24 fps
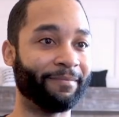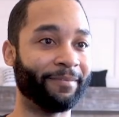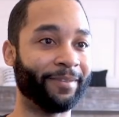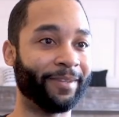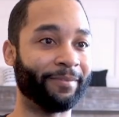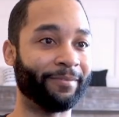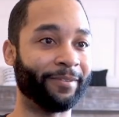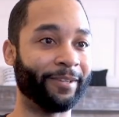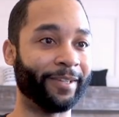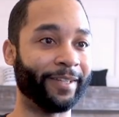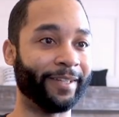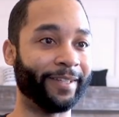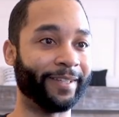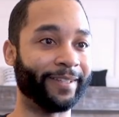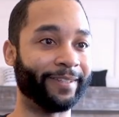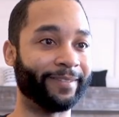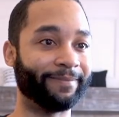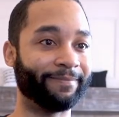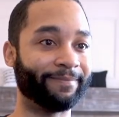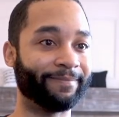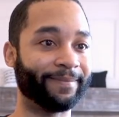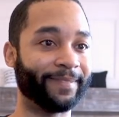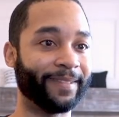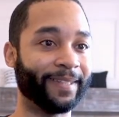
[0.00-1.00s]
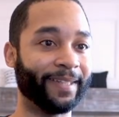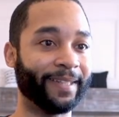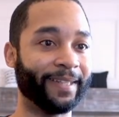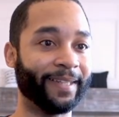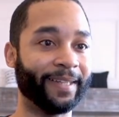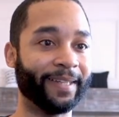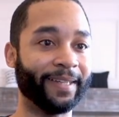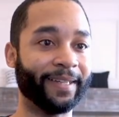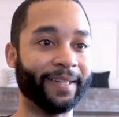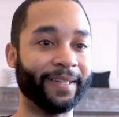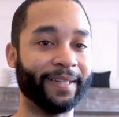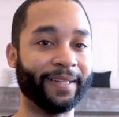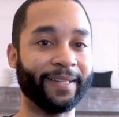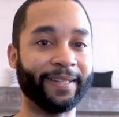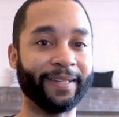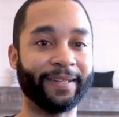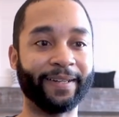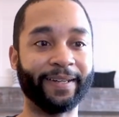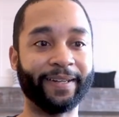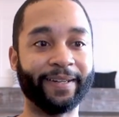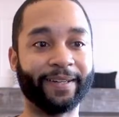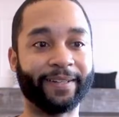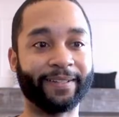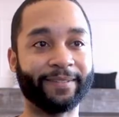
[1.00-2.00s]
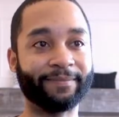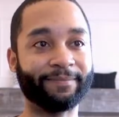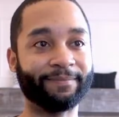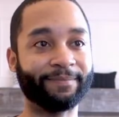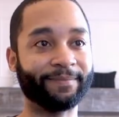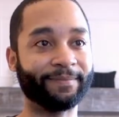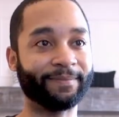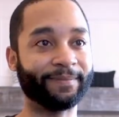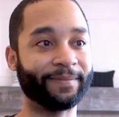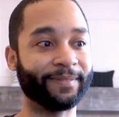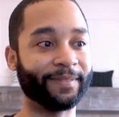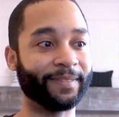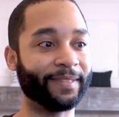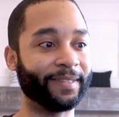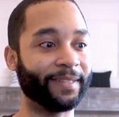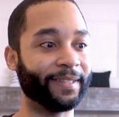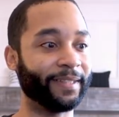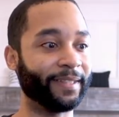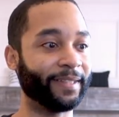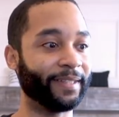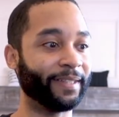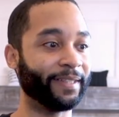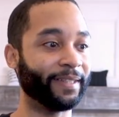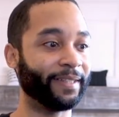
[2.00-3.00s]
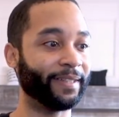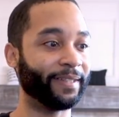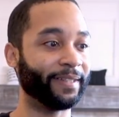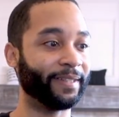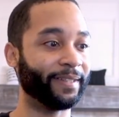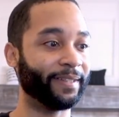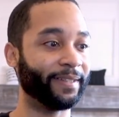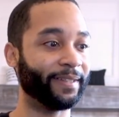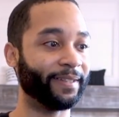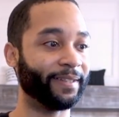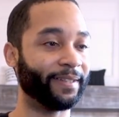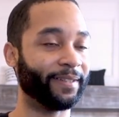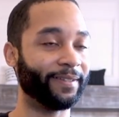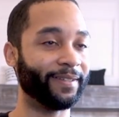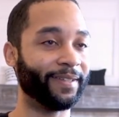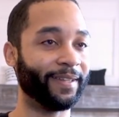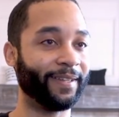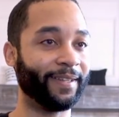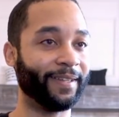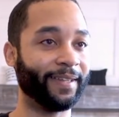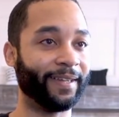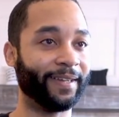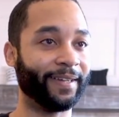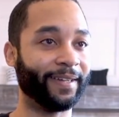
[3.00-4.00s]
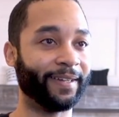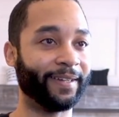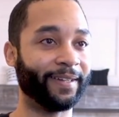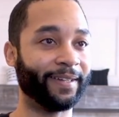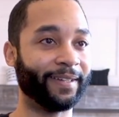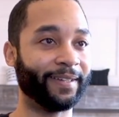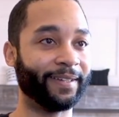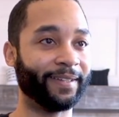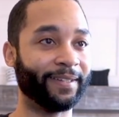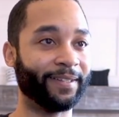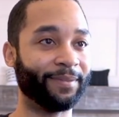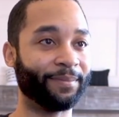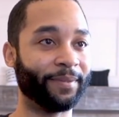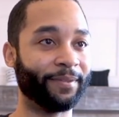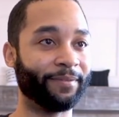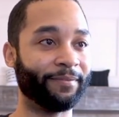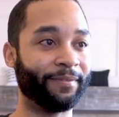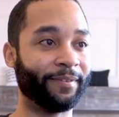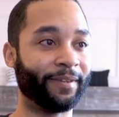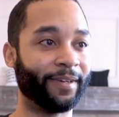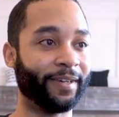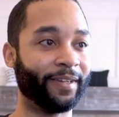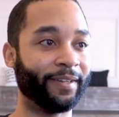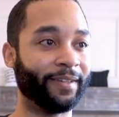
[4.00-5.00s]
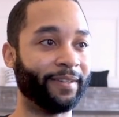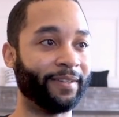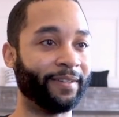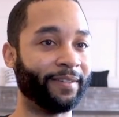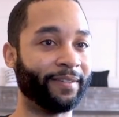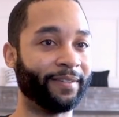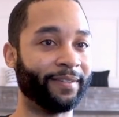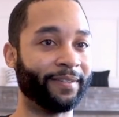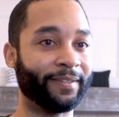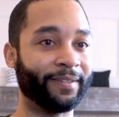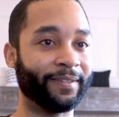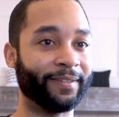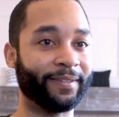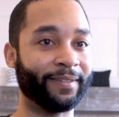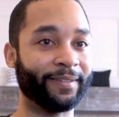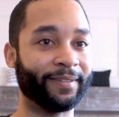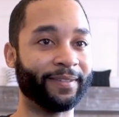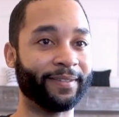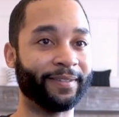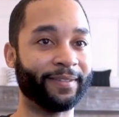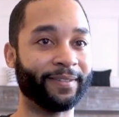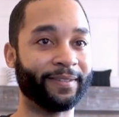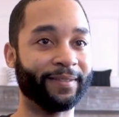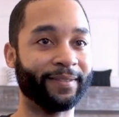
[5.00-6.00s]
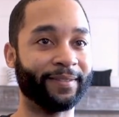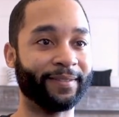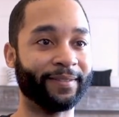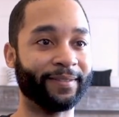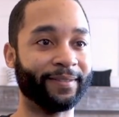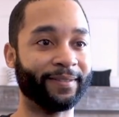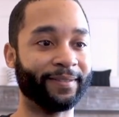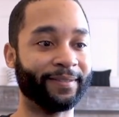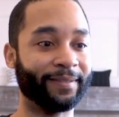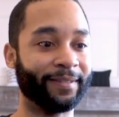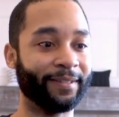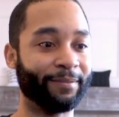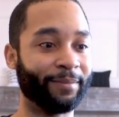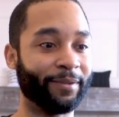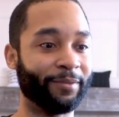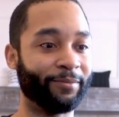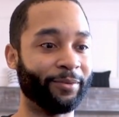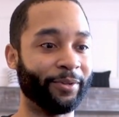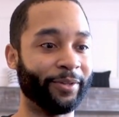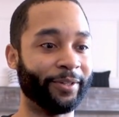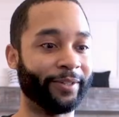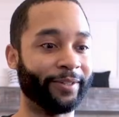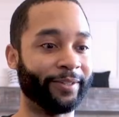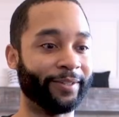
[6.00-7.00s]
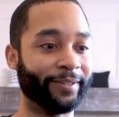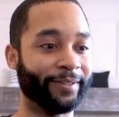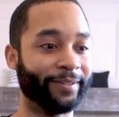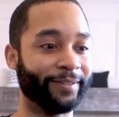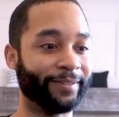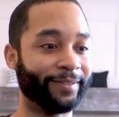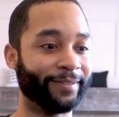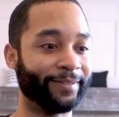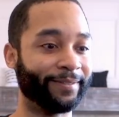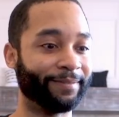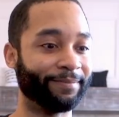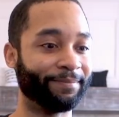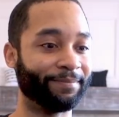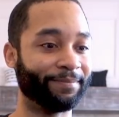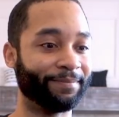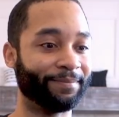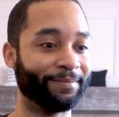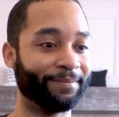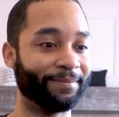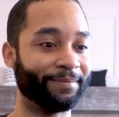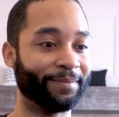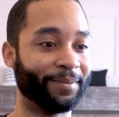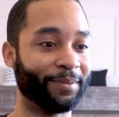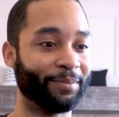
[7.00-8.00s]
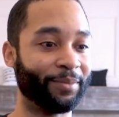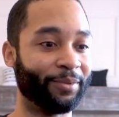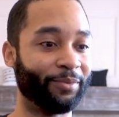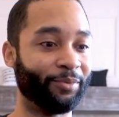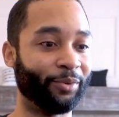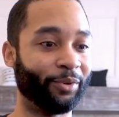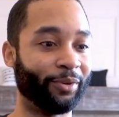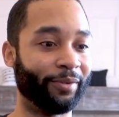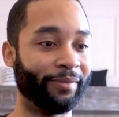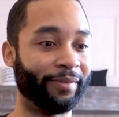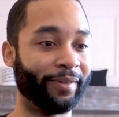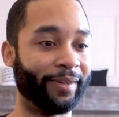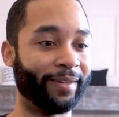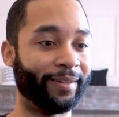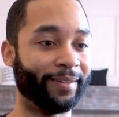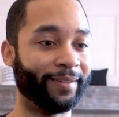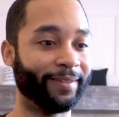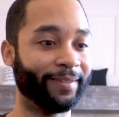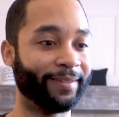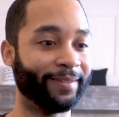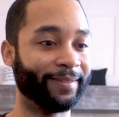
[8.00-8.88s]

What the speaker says: Feeling really good. All right, y'all. Y'all take care. It's been fun. Been real. Been real fun.